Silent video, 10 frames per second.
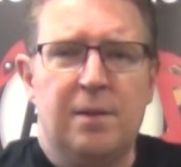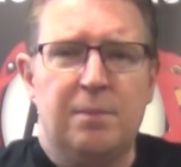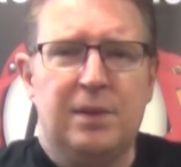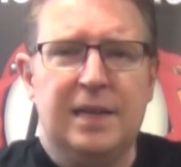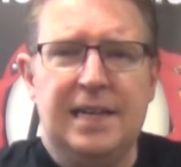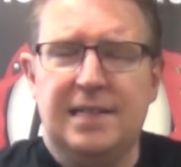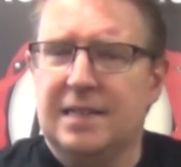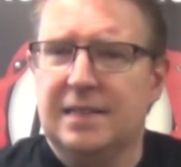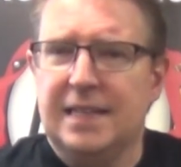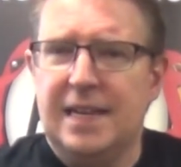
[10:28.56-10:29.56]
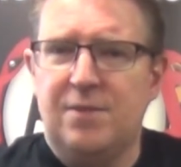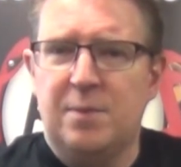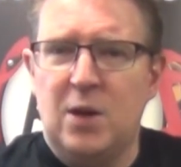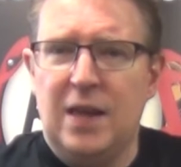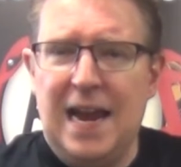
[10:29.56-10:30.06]
please leave
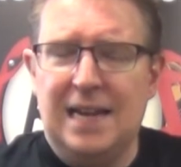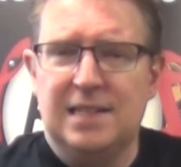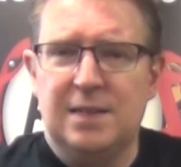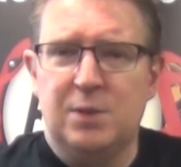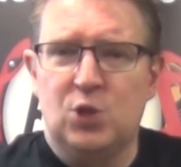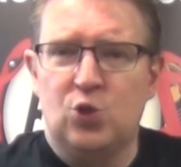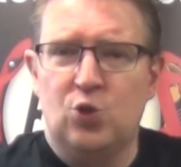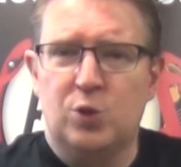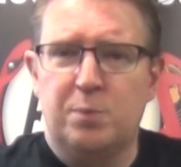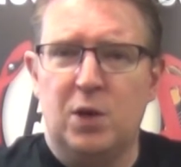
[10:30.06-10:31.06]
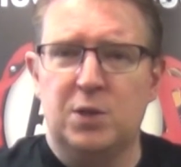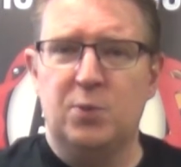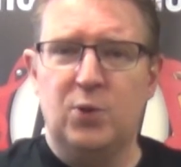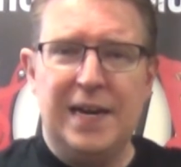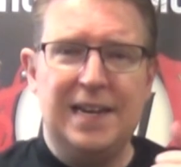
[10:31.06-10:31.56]
them. I'll answer them as soon as possible.